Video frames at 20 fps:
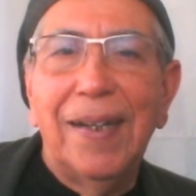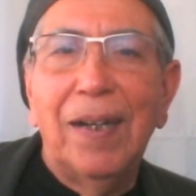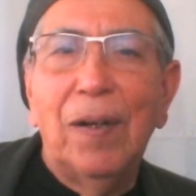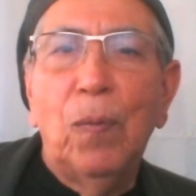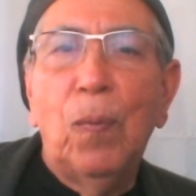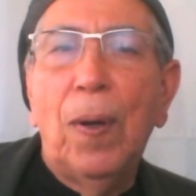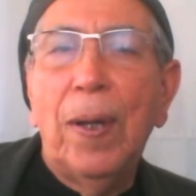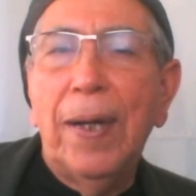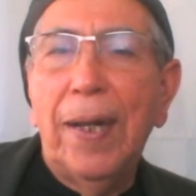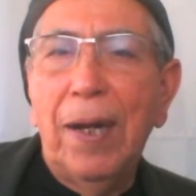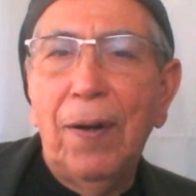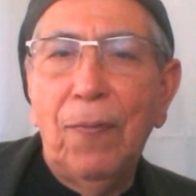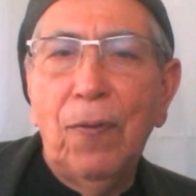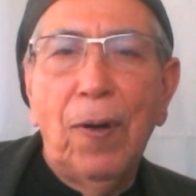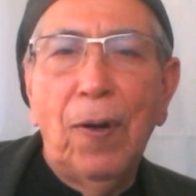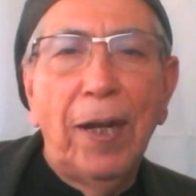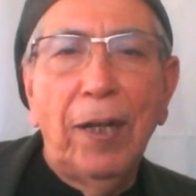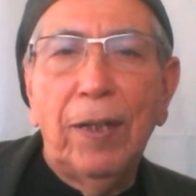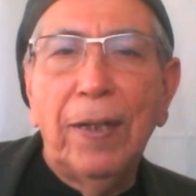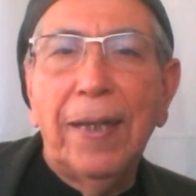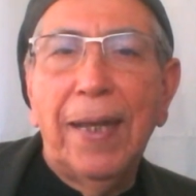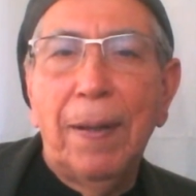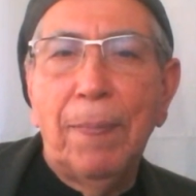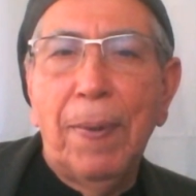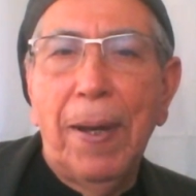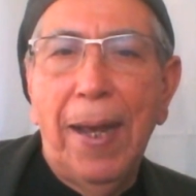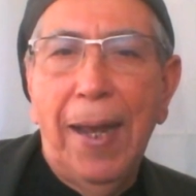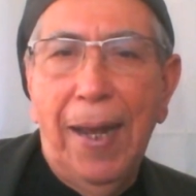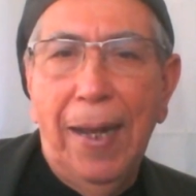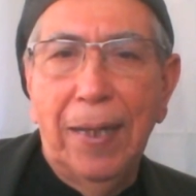whatever I could get
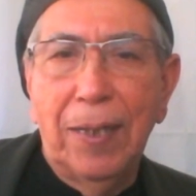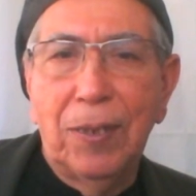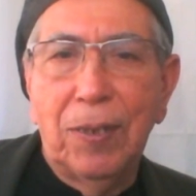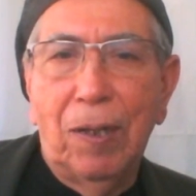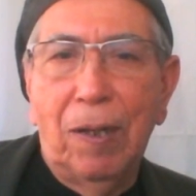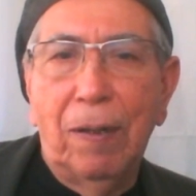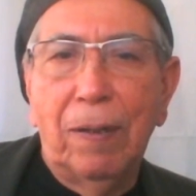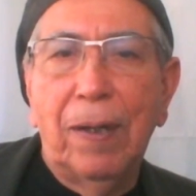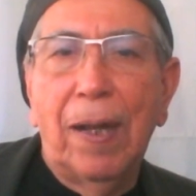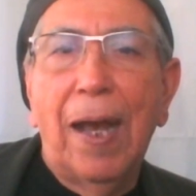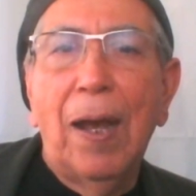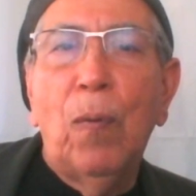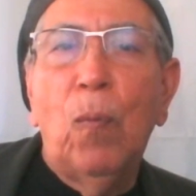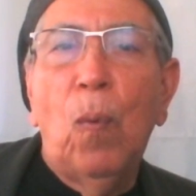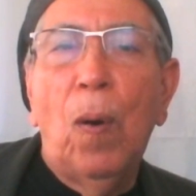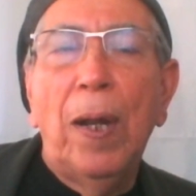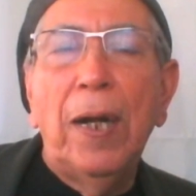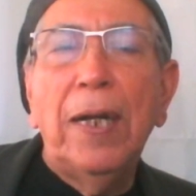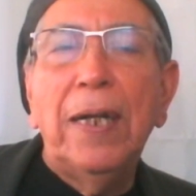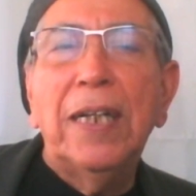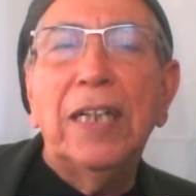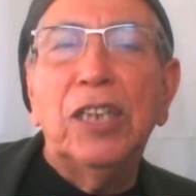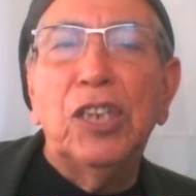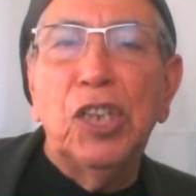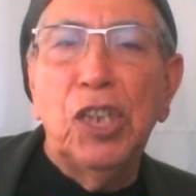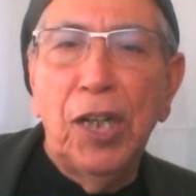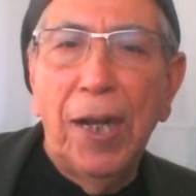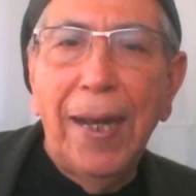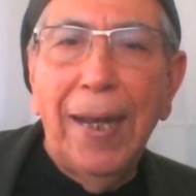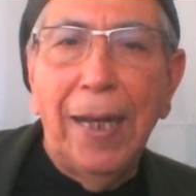my hands on. I wanted to
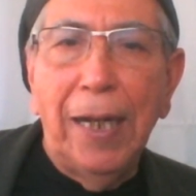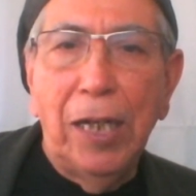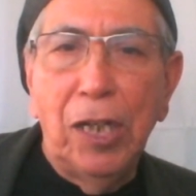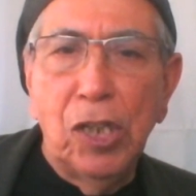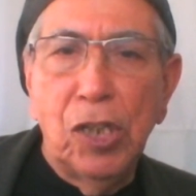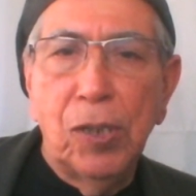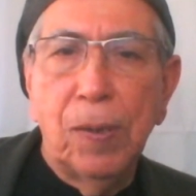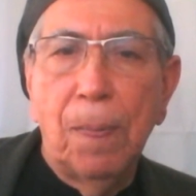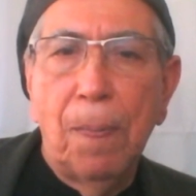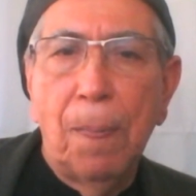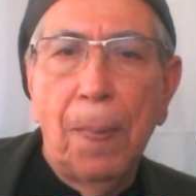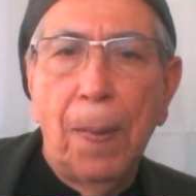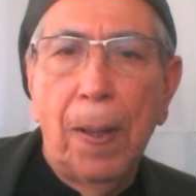change.